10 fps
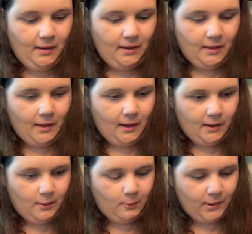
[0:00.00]

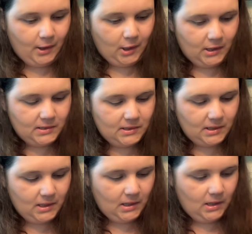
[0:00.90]
Then we got
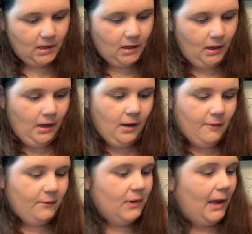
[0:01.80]
the
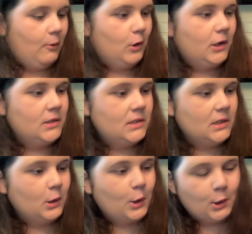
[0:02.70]
Flower
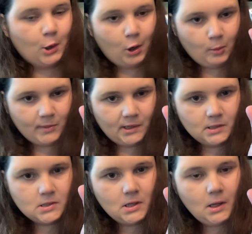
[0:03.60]
Concealer in
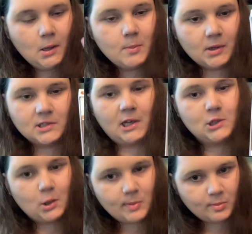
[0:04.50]
Almond, because I
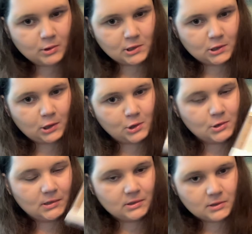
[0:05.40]
saw people on TikTok
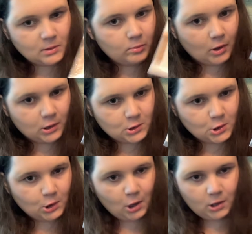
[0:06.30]
using this as a
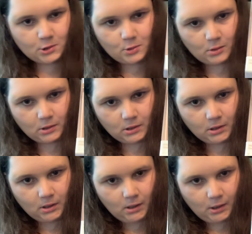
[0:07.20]
bronzer contour.
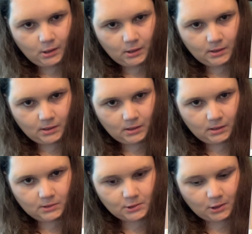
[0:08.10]

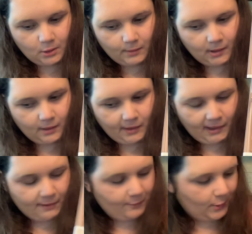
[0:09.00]
So we got
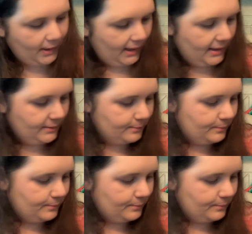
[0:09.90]
that for that.